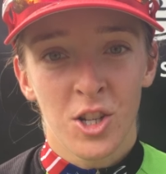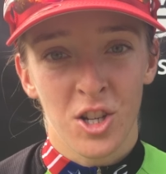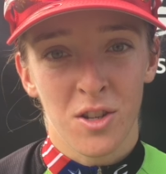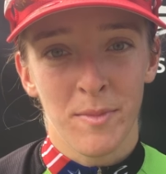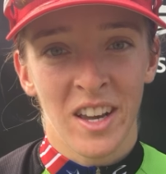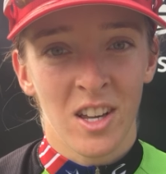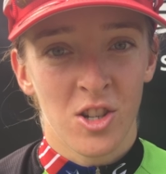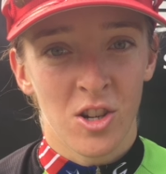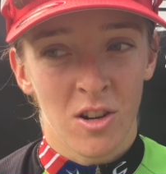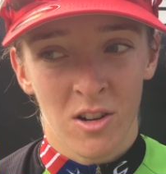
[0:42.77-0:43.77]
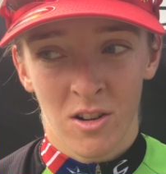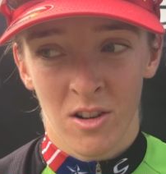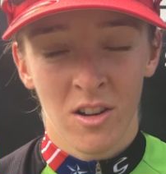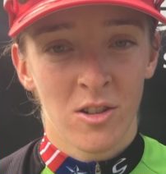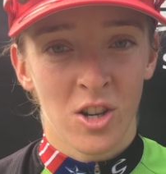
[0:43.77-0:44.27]
just making sure,
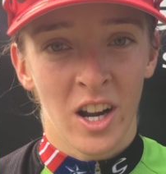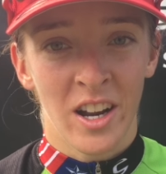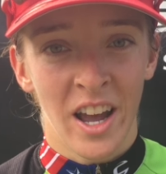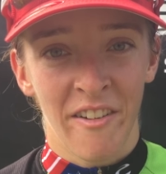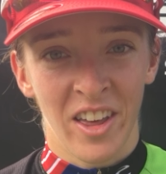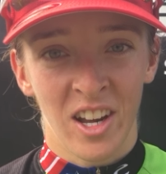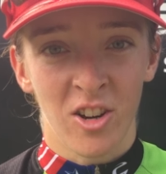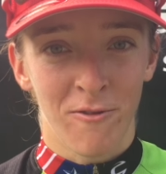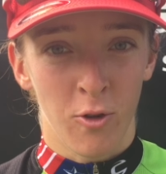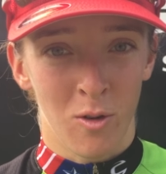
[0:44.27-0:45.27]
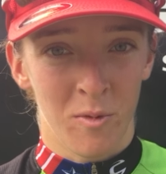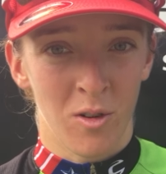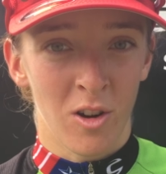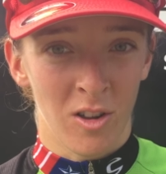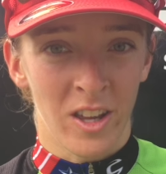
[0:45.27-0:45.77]
trying to have that good form
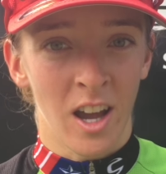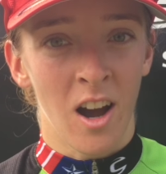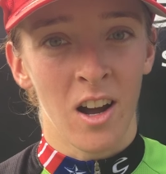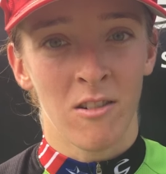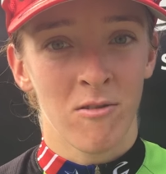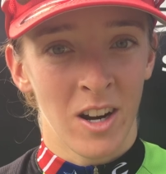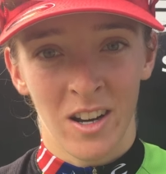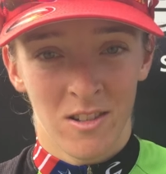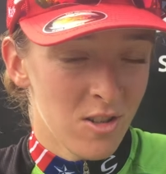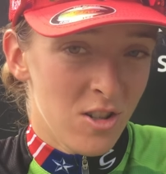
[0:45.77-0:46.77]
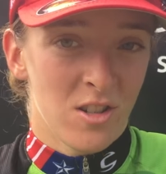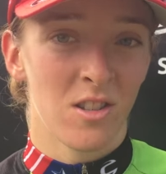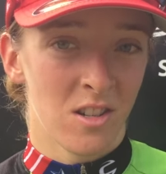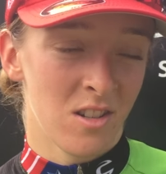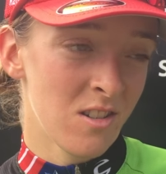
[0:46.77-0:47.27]
early on, right, just
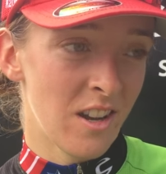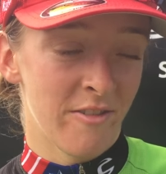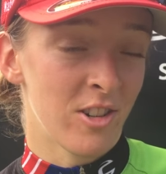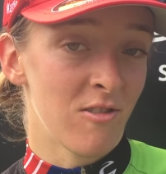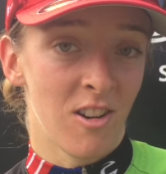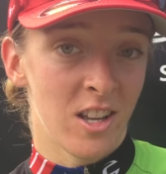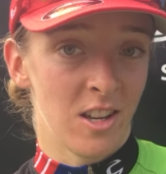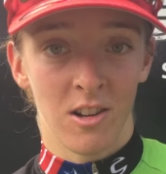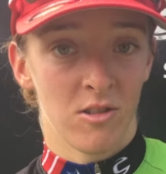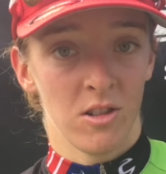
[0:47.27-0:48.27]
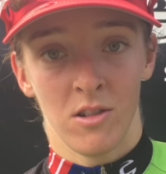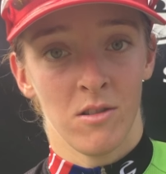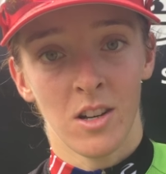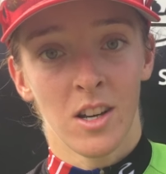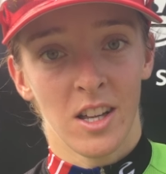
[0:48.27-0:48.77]
to have a good ride there. So
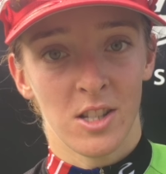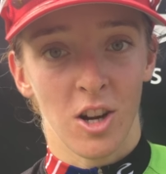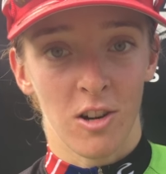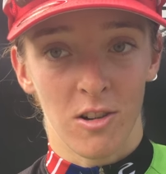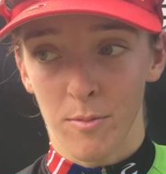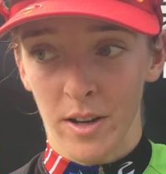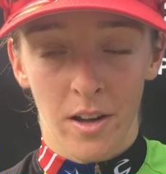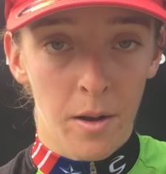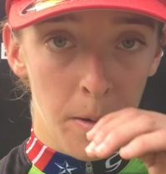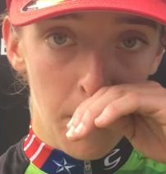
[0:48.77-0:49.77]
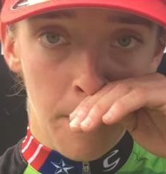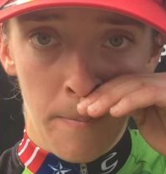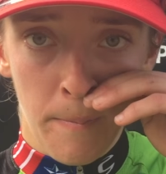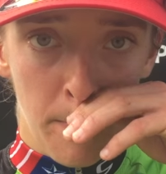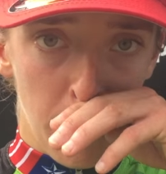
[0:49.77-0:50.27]
that's harder. Now for
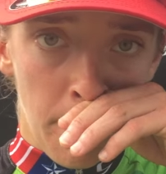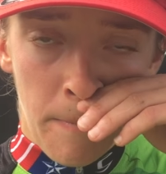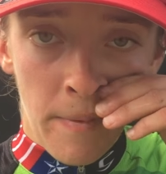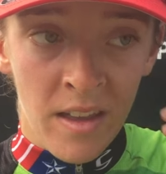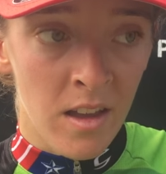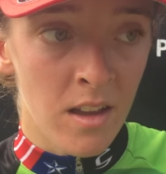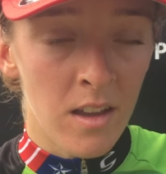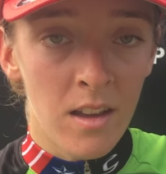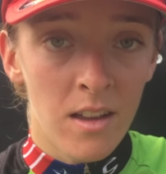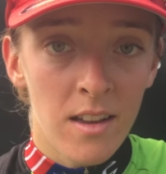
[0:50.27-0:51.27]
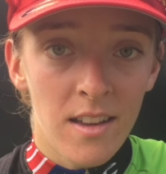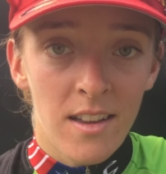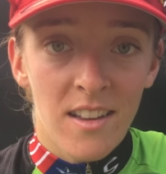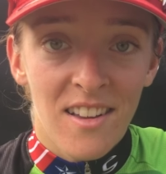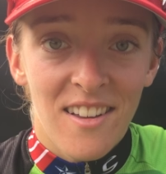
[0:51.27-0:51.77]
Ellison Park.
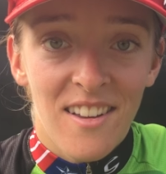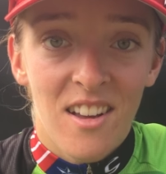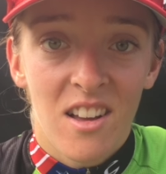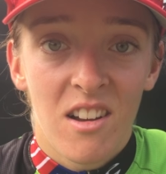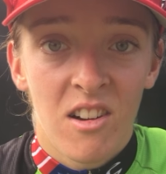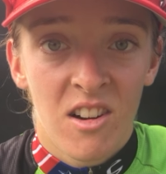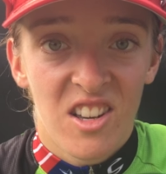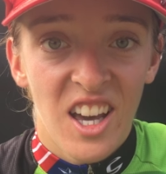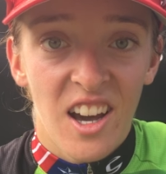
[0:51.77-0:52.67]
Very hot racing.